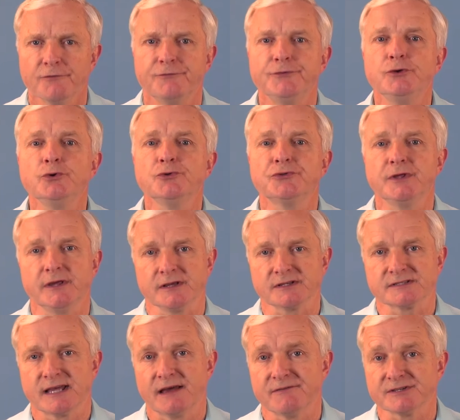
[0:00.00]
Few
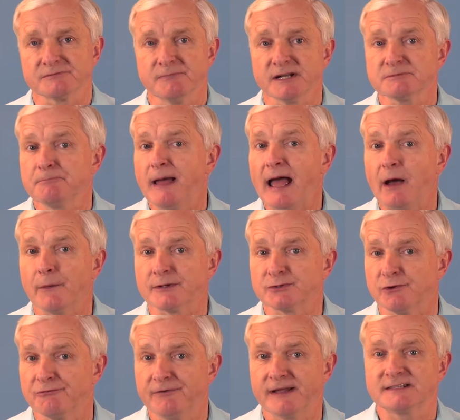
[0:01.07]
things have as much power to
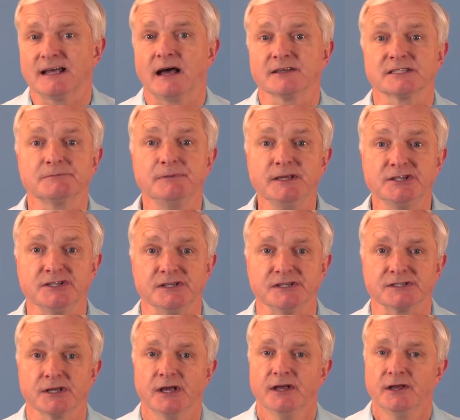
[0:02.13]
affect our
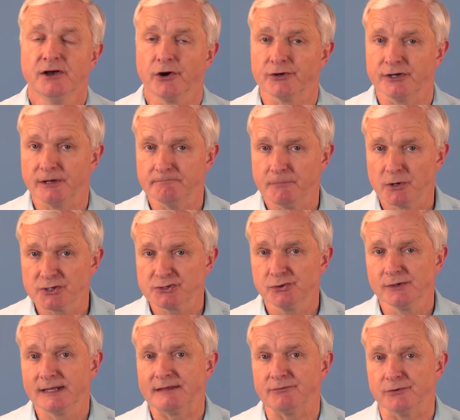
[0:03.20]
species on an
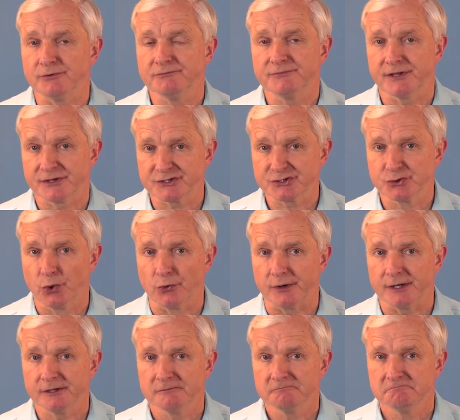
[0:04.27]
emotional level than a
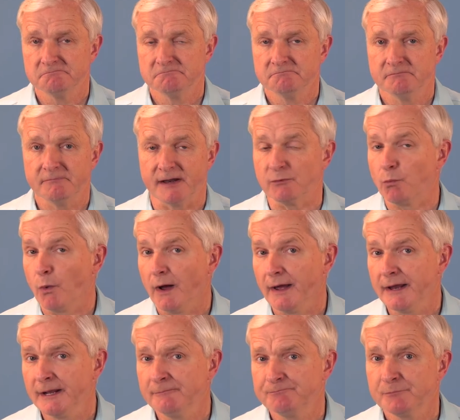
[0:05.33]
story. And
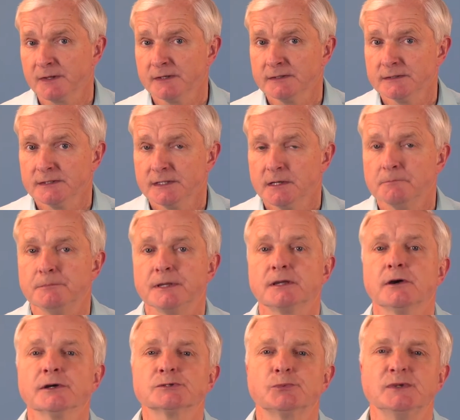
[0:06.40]
why?
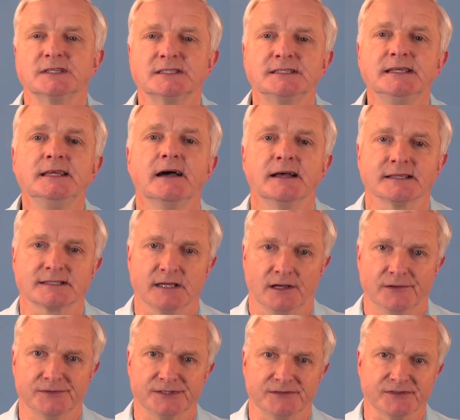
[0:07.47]
Because we see
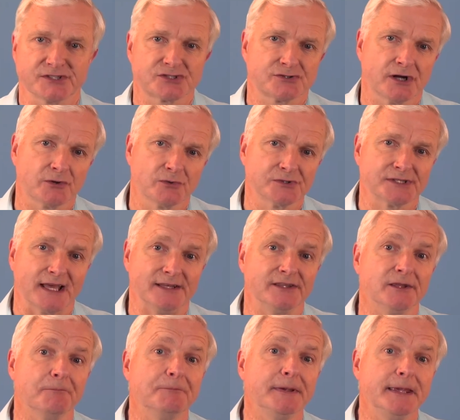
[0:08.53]
ourselves in the struggles and in
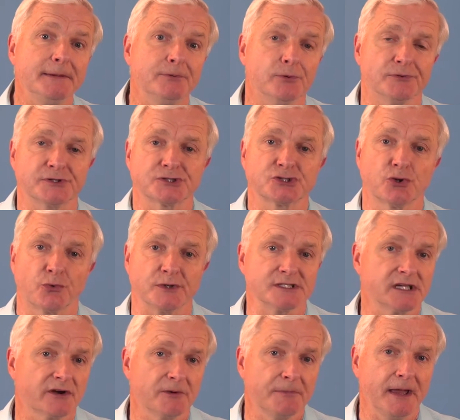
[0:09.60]
the people that
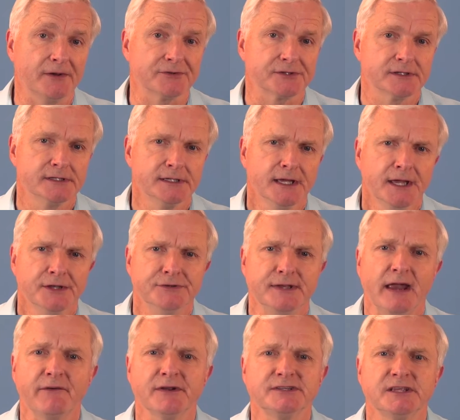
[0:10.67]
stories are about.
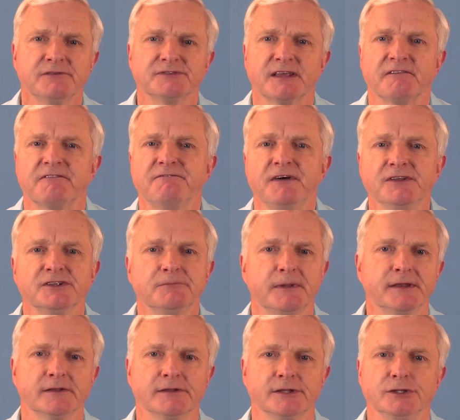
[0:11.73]
Narratives have
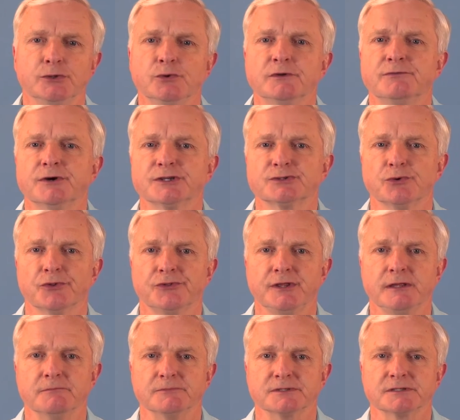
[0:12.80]
fundamentally universal
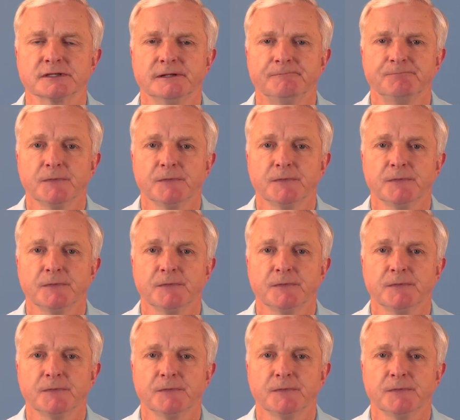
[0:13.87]
themes.